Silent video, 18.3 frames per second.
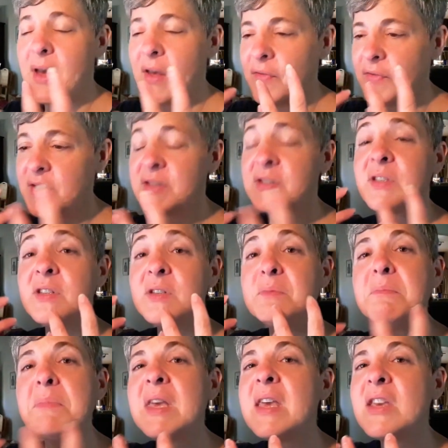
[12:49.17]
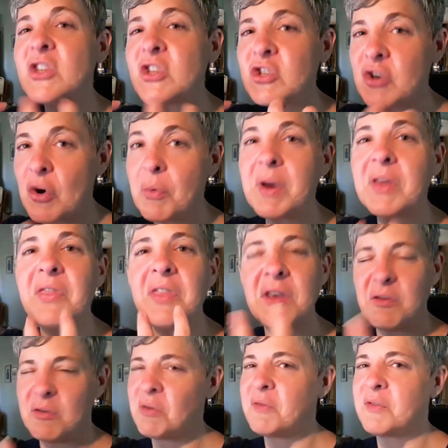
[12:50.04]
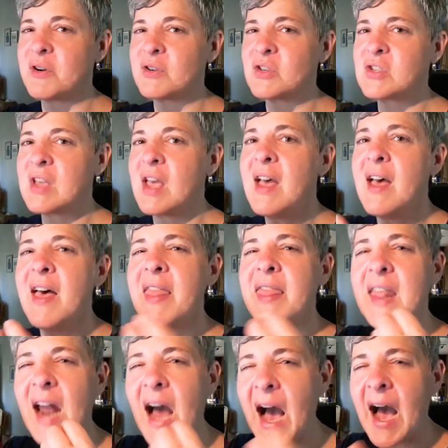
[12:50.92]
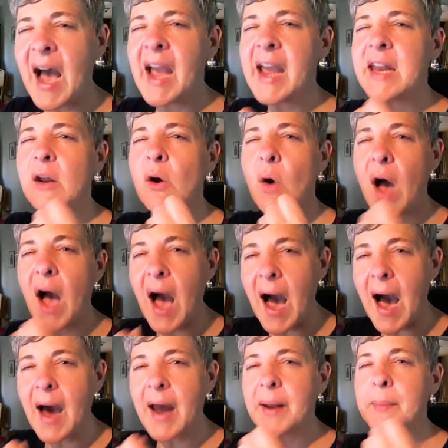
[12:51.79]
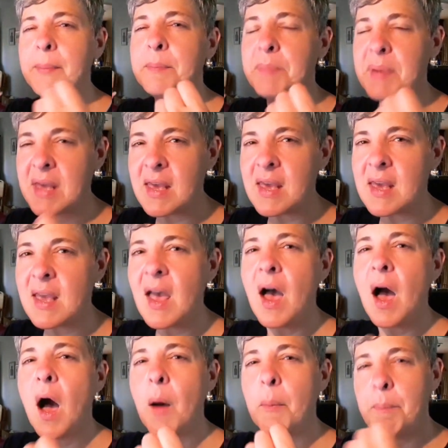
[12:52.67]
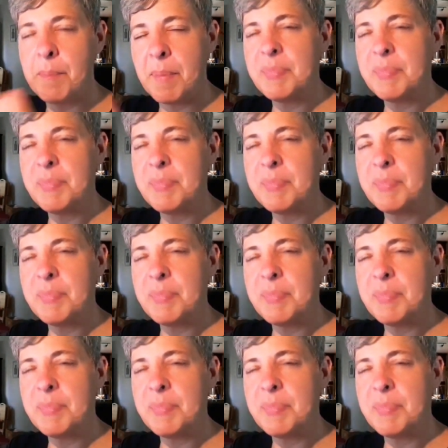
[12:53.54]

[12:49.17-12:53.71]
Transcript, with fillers: And this is me showing the universe that I know how to be a,